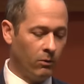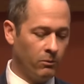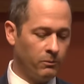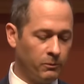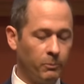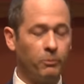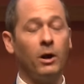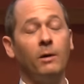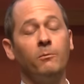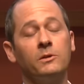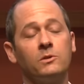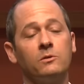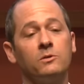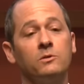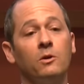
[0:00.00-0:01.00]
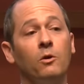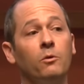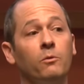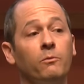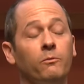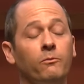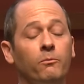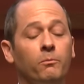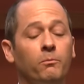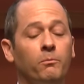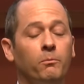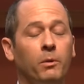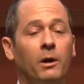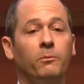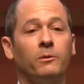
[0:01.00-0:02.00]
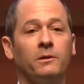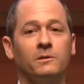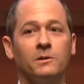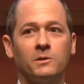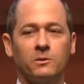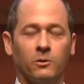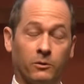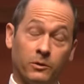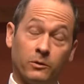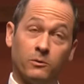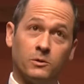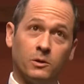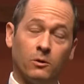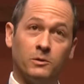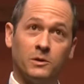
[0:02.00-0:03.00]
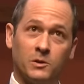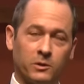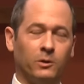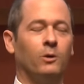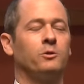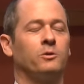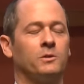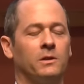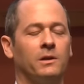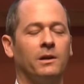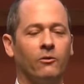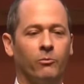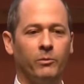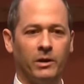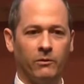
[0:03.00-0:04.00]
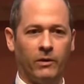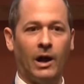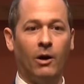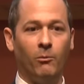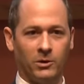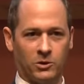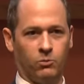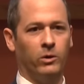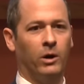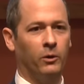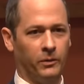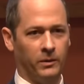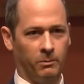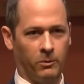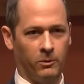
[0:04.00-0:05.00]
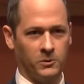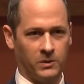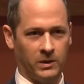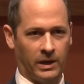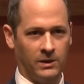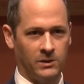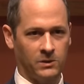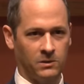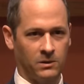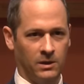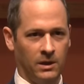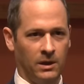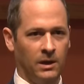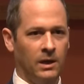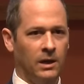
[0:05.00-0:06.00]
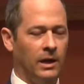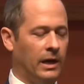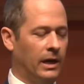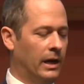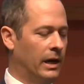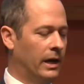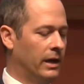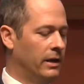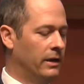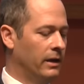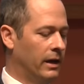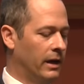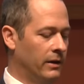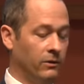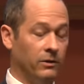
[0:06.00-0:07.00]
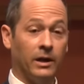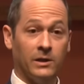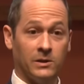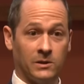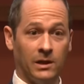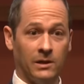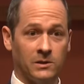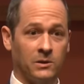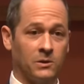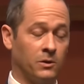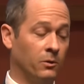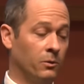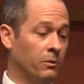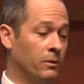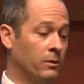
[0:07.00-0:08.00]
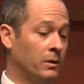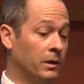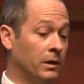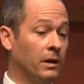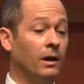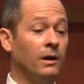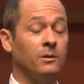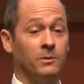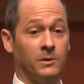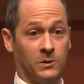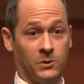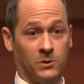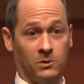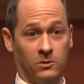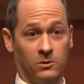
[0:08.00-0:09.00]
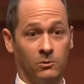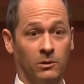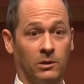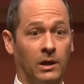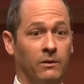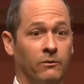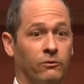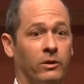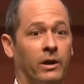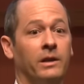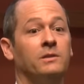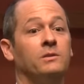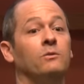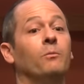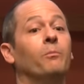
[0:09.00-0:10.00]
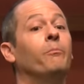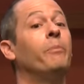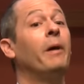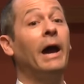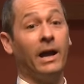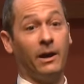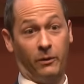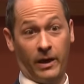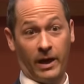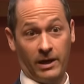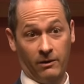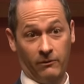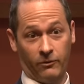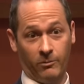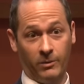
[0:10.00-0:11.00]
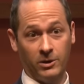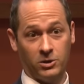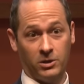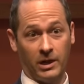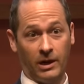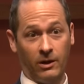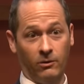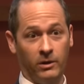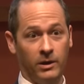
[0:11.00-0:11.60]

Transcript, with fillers: the problem is there's no public disclosure, there's no disclosure to the government of how much wealth a person has and uh, in the United States. And so economists do a lot of trying to back that information out